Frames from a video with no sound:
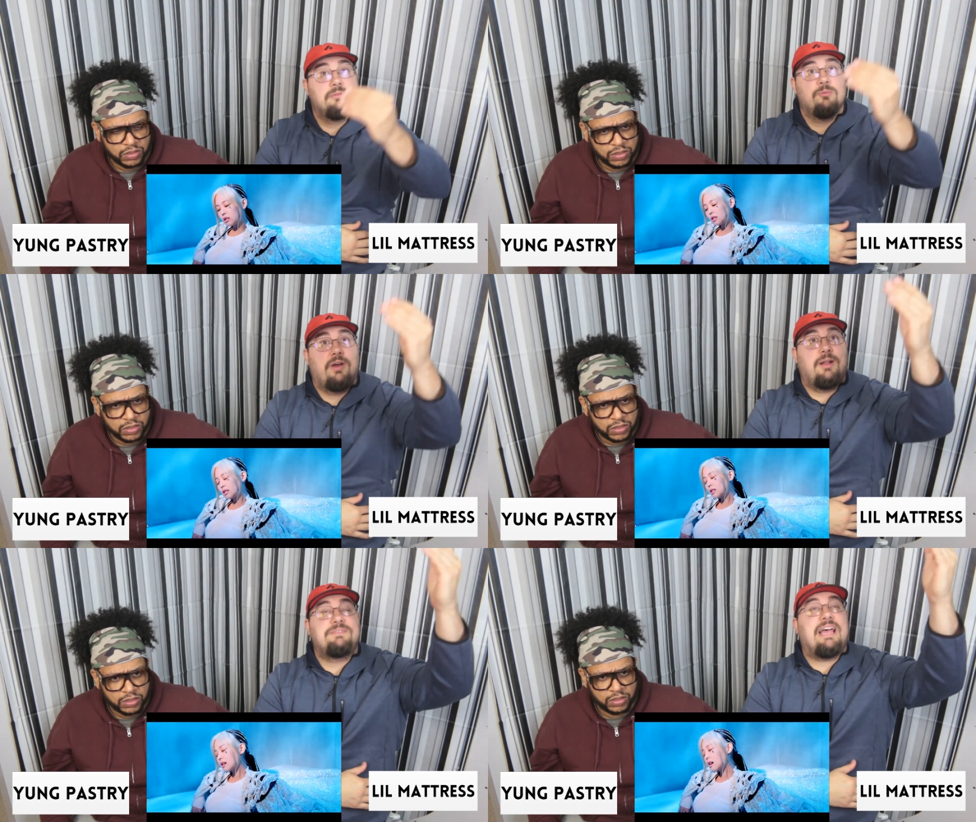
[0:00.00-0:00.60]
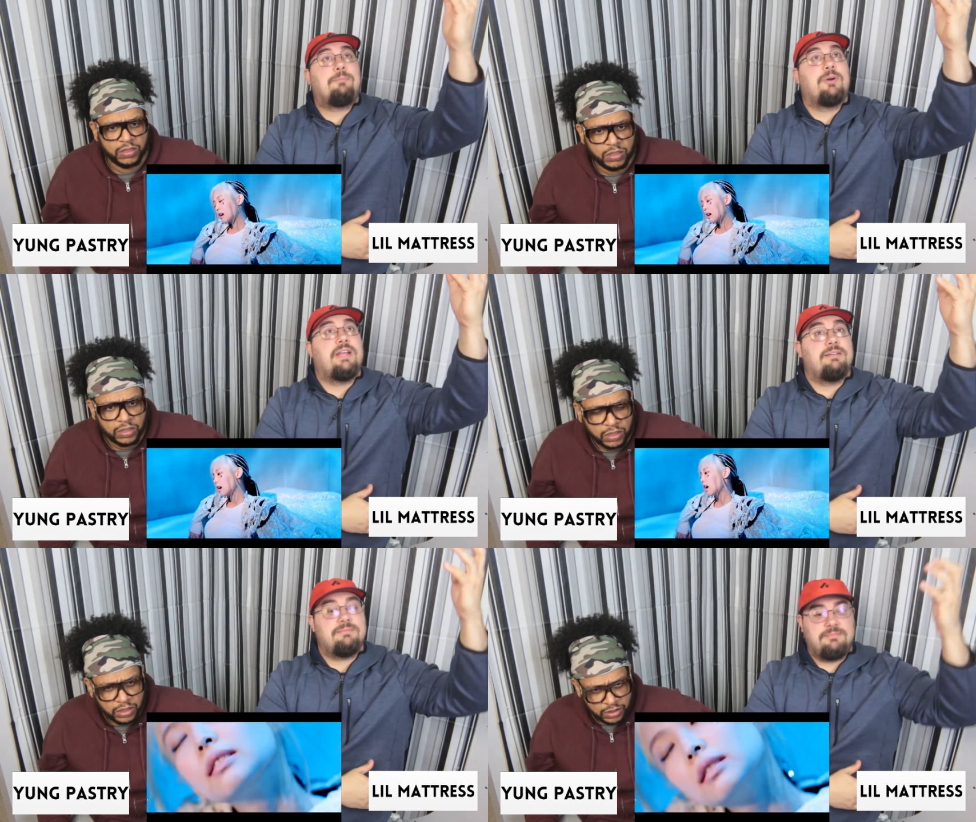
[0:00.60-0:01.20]
Speaker 1: Went up top with
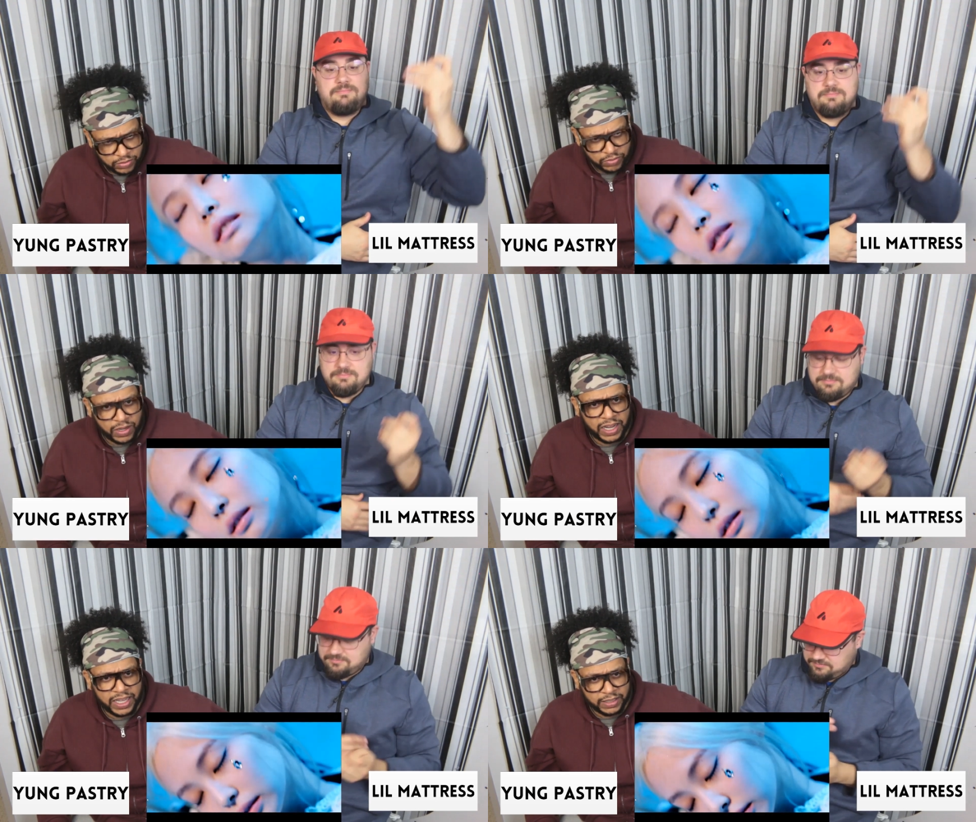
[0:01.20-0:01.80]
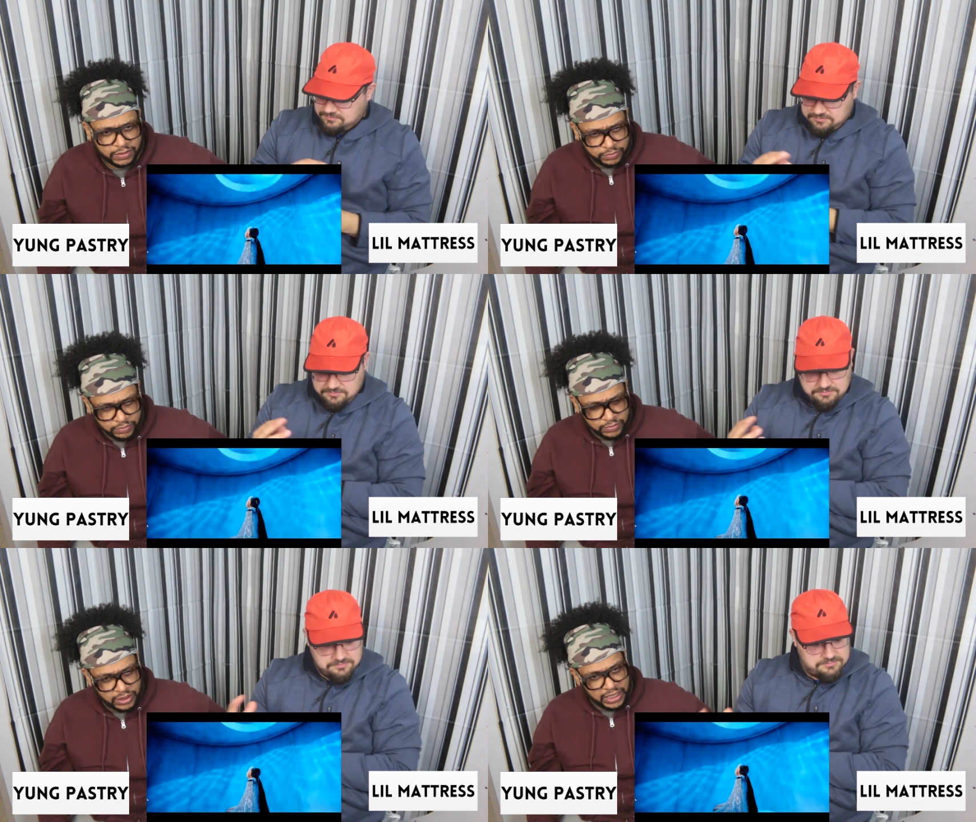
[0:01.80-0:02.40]
it.
Speaker 2: Right.
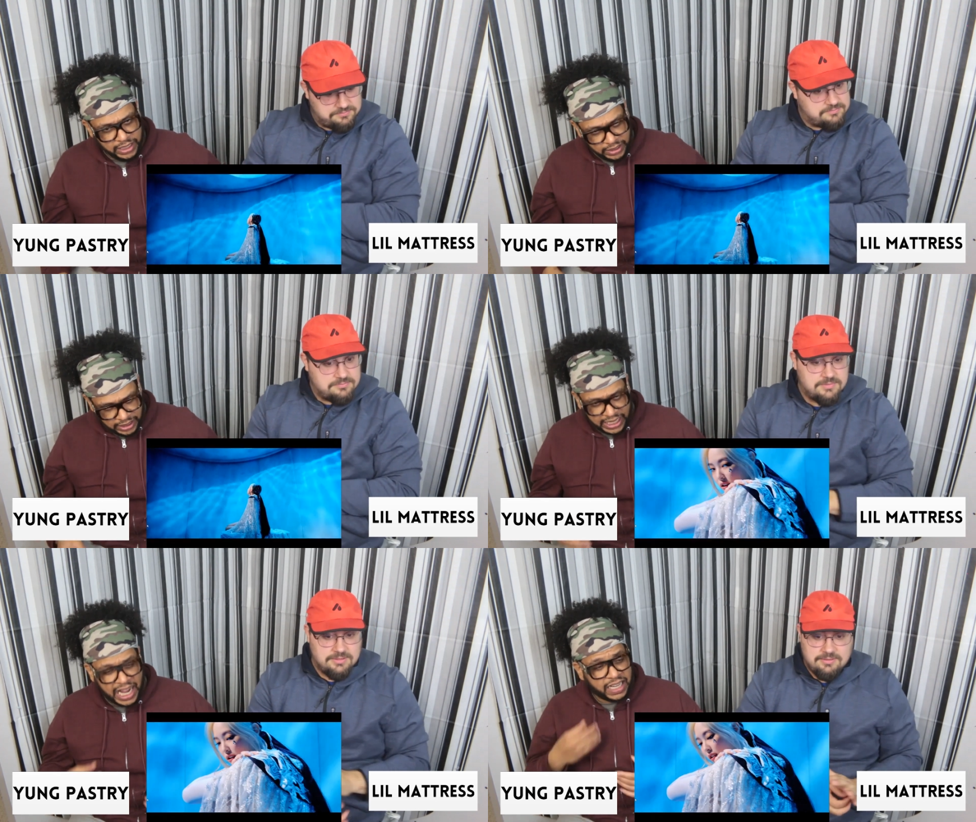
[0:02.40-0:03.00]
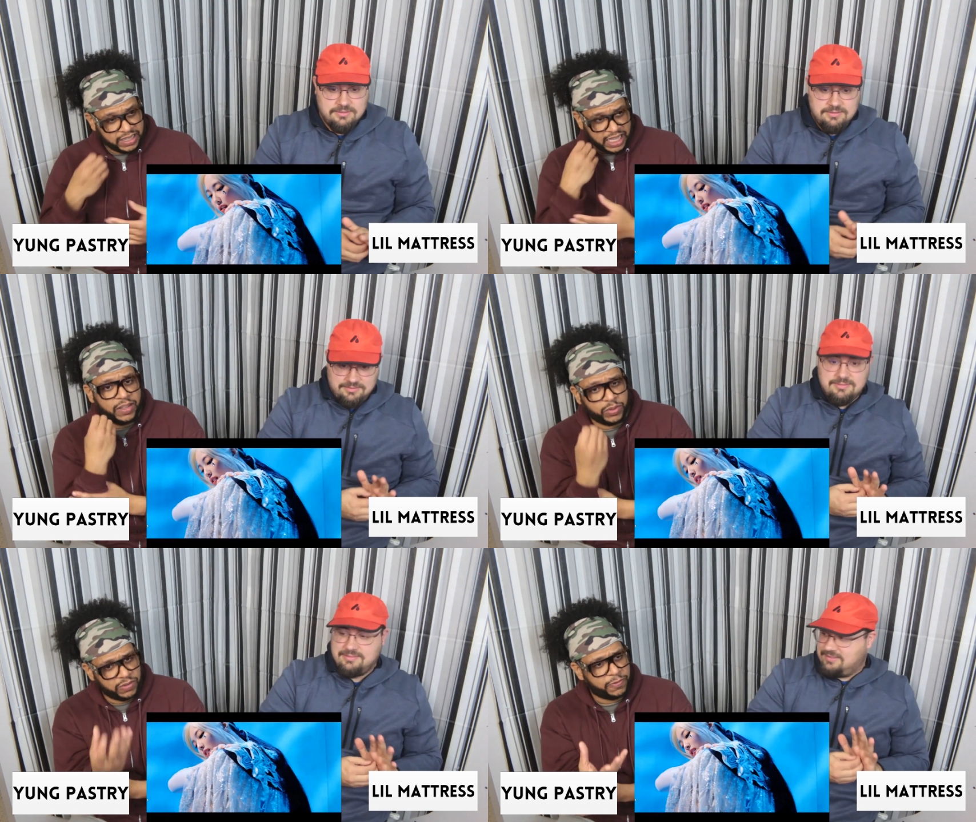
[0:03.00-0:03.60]
It kind of
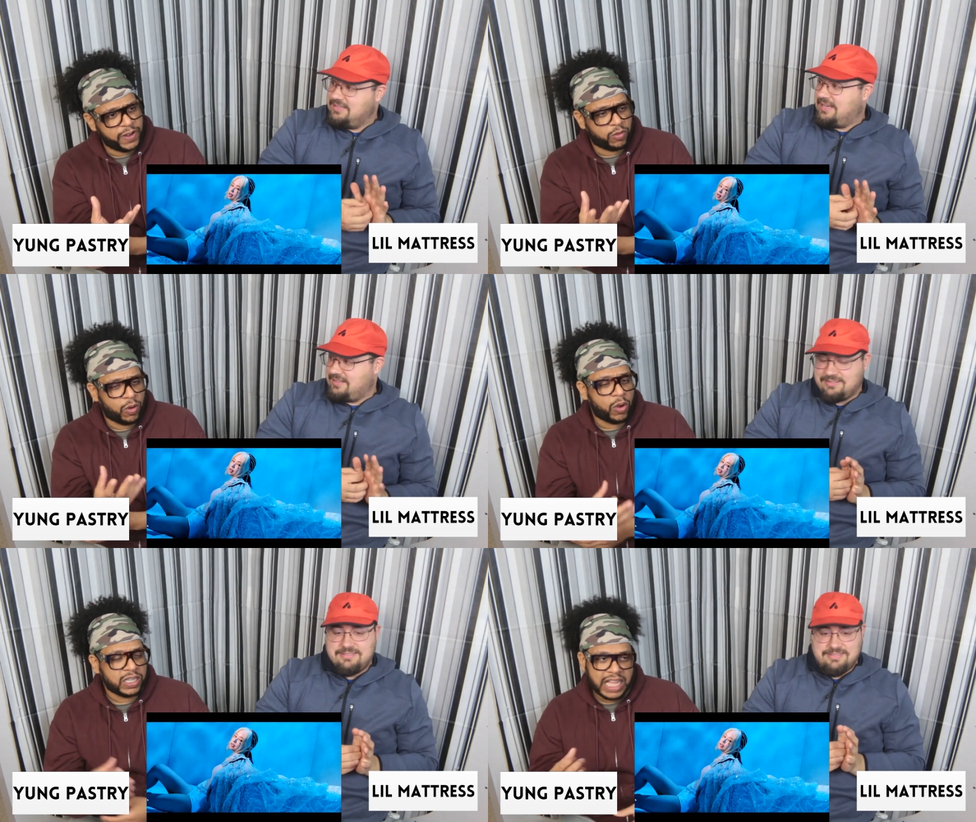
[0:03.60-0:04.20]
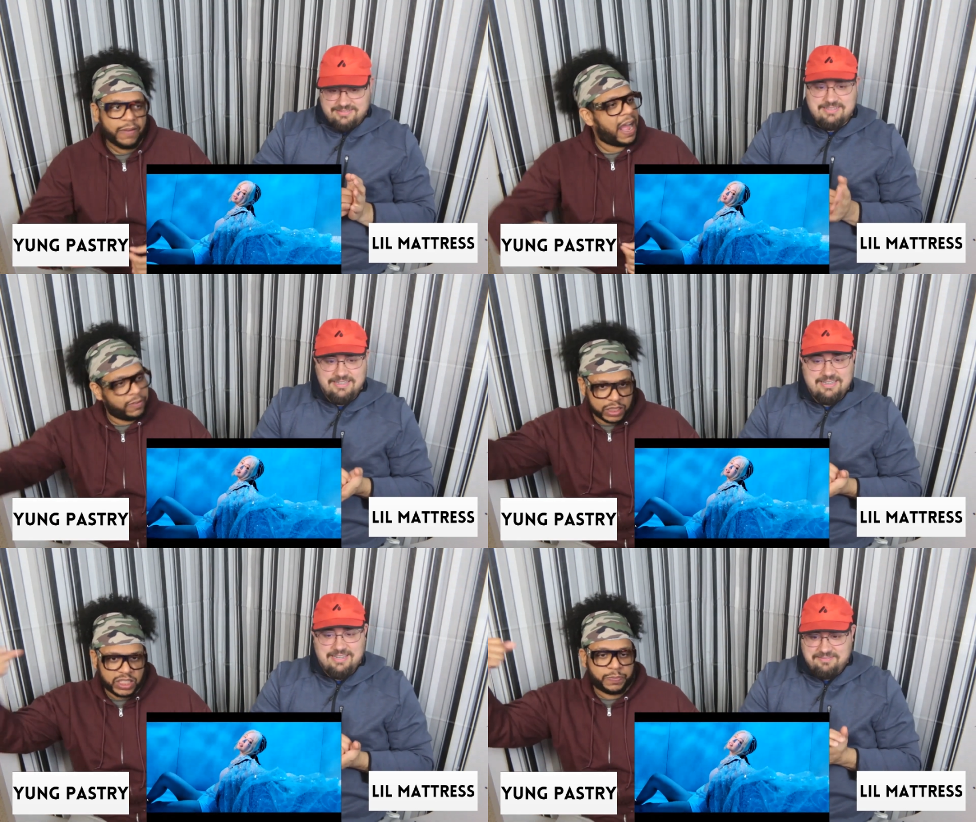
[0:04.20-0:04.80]
it was a finger yeah. because I,
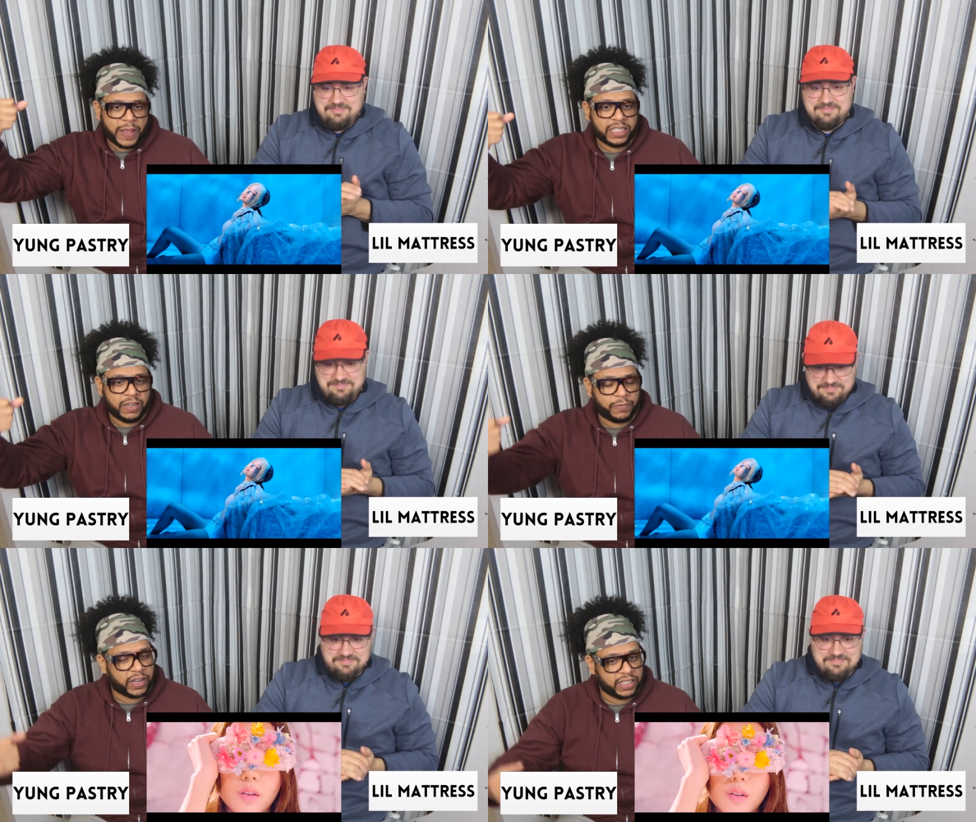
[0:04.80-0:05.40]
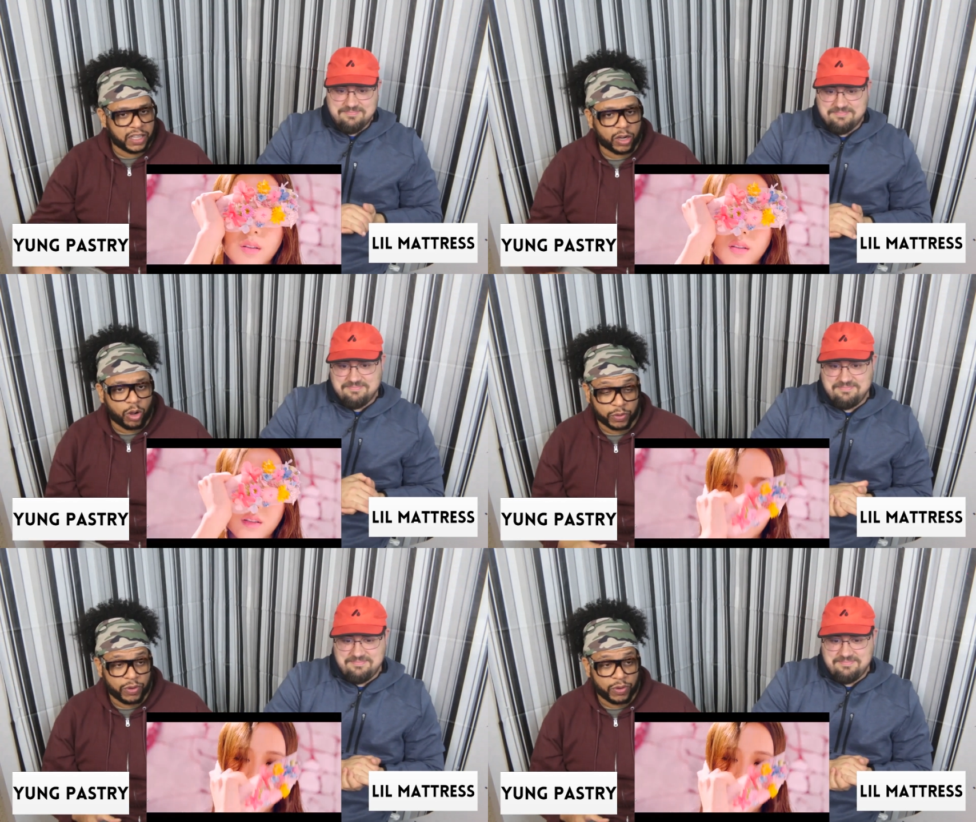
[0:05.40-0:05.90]
I, was expecting a fucking dunk off the